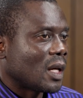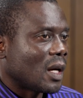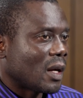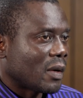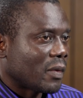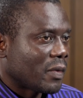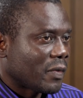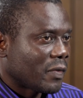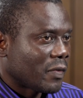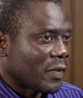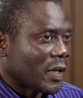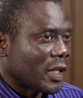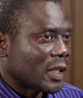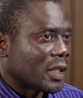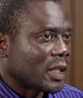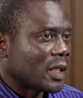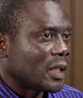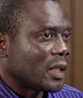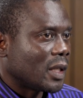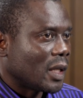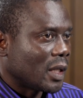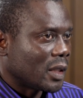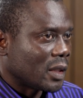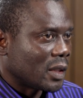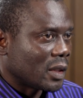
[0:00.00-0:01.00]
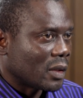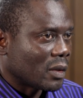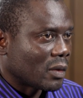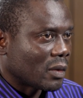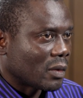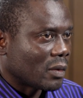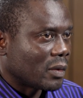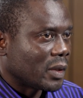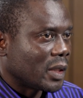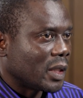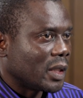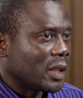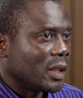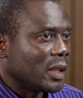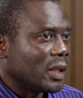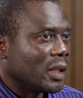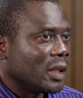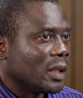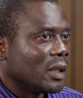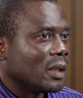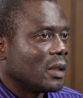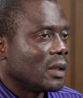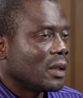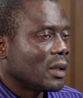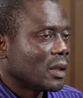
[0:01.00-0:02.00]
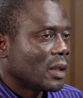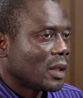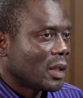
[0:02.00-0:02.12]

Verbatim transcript: are funded and included in